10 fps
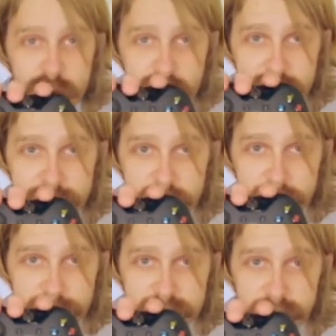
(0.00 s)
right in the
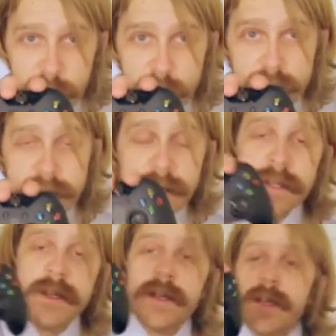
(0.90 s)
middle for Day One.
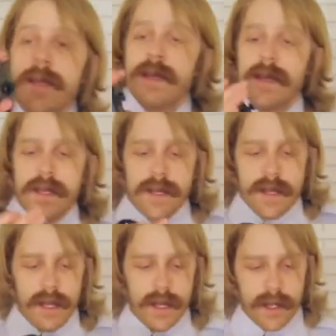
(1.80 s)

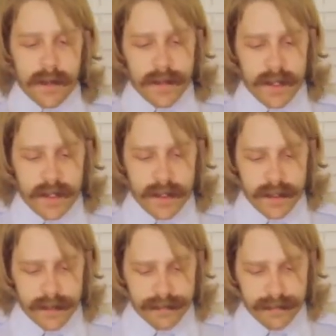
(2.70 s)

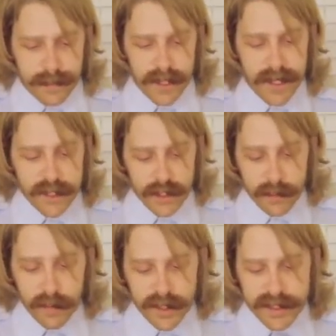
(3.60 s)
And actually
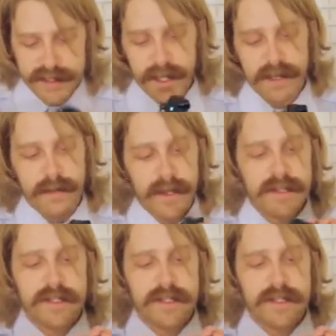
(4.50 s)
I'm really excited about this